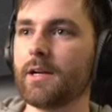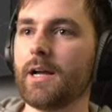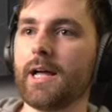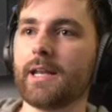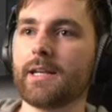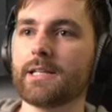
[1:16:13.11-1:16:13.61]

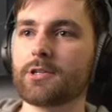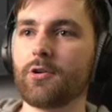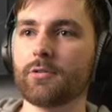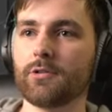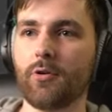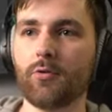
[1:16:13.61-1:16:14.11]
and it's
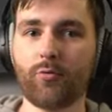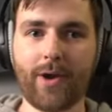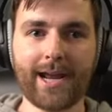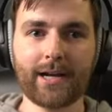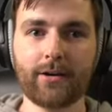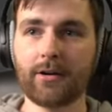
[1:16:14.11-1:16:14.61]
called Node
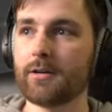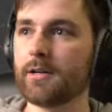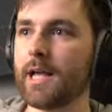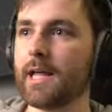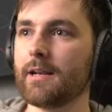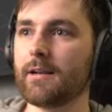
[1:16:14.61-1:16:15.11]
Wrangler,
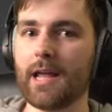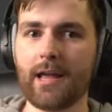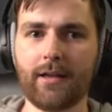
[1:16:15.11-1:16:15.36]
and